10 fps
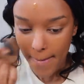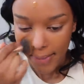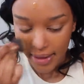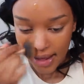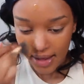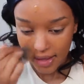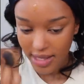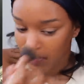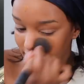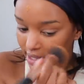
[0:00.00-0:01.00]
but yeah
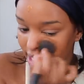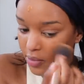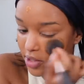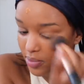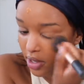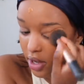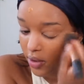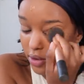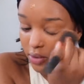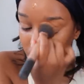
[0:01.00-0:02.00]
that's basically what's been
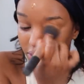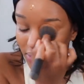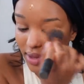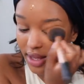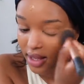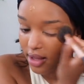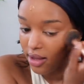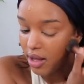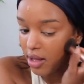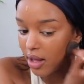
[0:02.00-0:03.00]
going on with
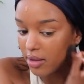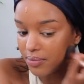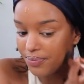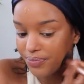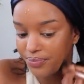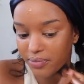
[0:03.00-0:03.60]
me um